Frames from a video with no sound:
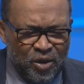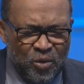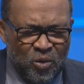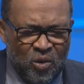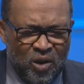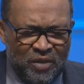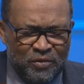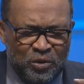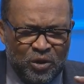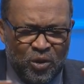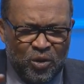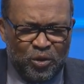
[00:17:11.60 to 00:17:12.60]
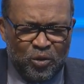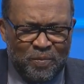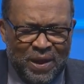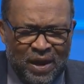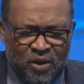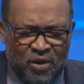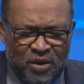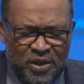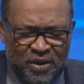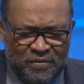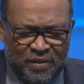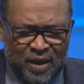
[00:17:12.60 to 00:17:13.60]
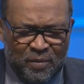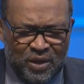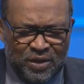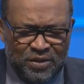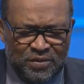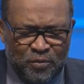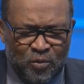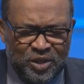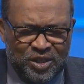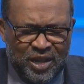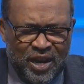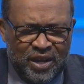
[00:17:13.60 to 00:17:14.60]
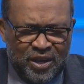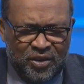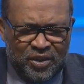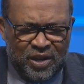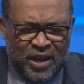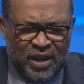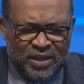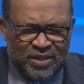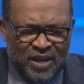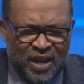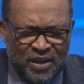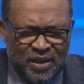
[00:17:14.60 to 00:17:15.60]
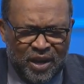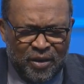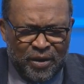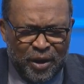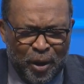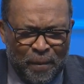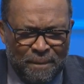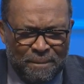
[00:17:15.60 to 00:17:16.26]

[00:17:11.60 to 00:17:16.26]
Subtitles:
nor have you turned your back on their families, for we stand here today in solidarity.